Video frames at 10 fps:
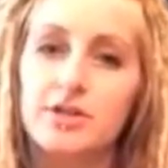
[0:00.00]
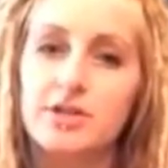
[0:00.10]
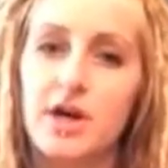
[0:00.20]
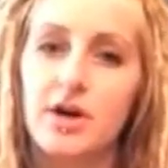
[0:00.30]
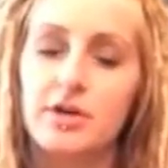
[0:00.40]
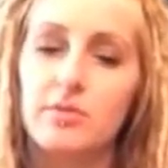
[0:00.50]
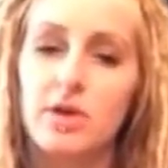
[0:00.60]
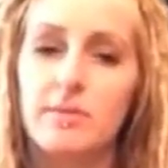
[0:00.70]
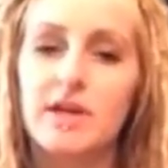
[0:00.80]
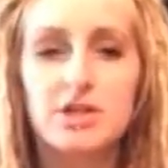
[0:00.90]
So you
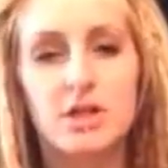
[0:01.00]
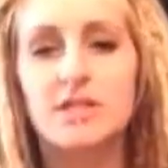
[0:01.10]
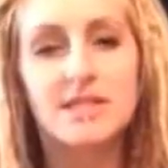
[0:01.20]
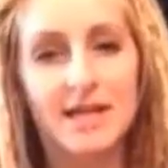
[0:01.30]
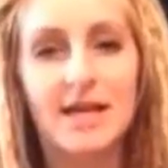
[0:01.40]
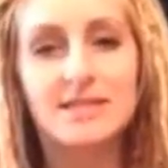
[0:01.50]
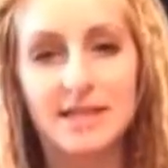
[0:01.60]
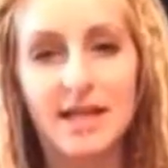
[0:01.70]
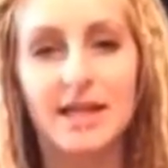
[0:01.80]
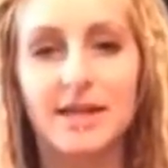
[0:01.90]
want to make sure to stay nice
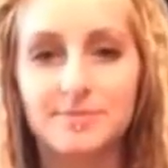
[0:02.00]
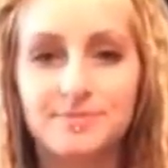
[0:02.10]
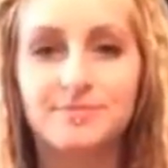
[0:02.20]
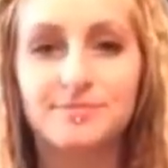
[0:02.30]
and clean.